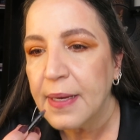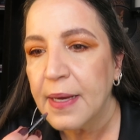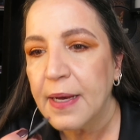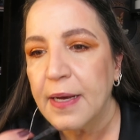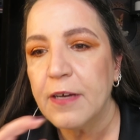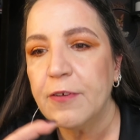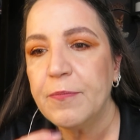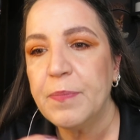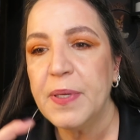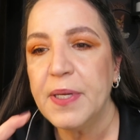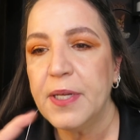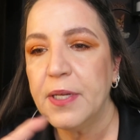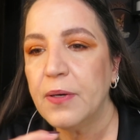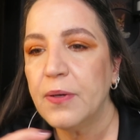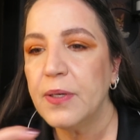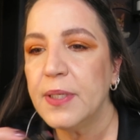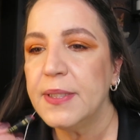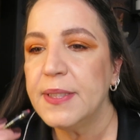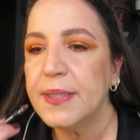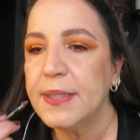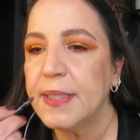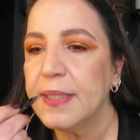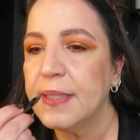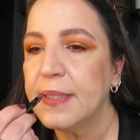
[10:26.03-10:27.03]
I've been
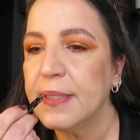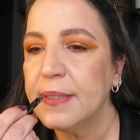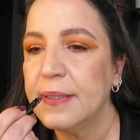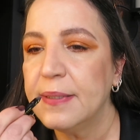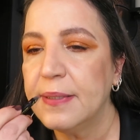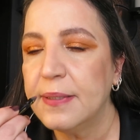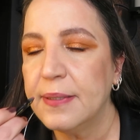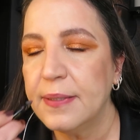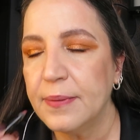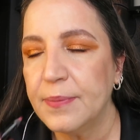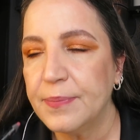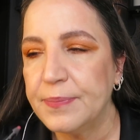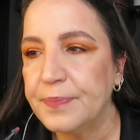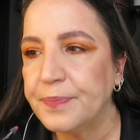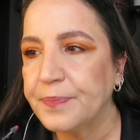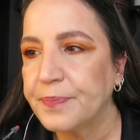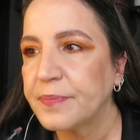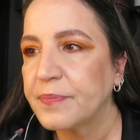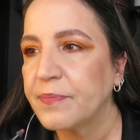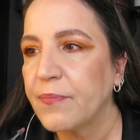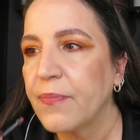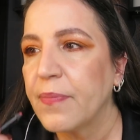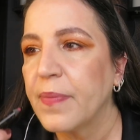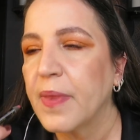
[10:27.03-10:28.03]
noticing that
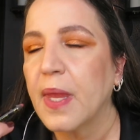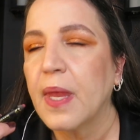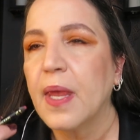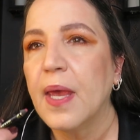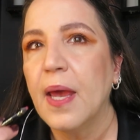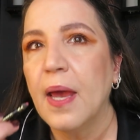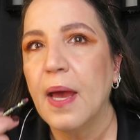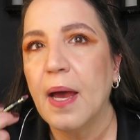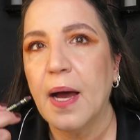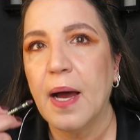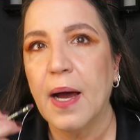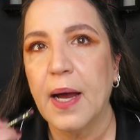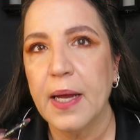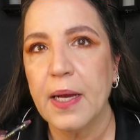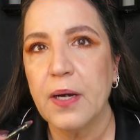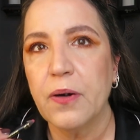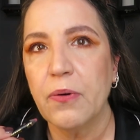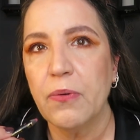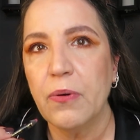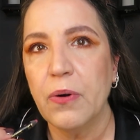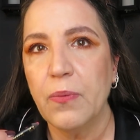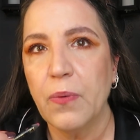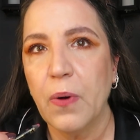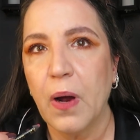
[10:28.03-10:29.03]
I
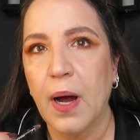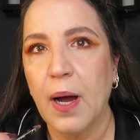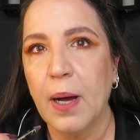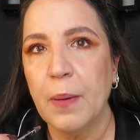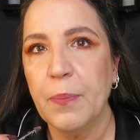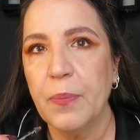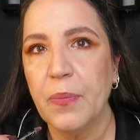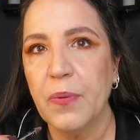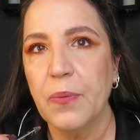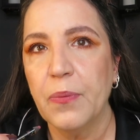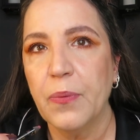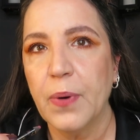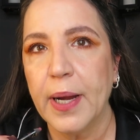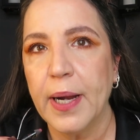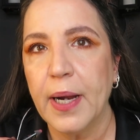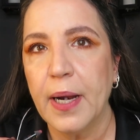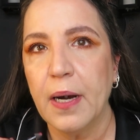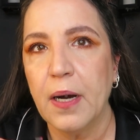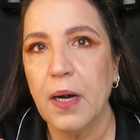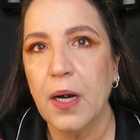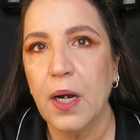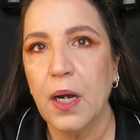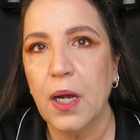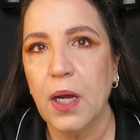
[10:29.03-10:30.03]
grew up
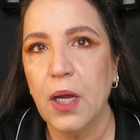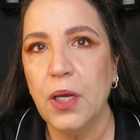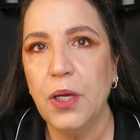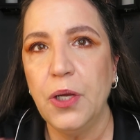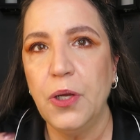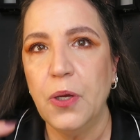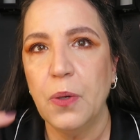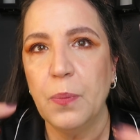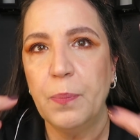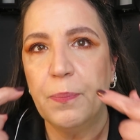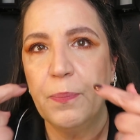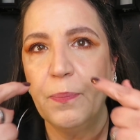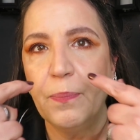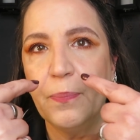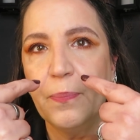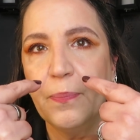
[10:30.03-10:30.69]
where you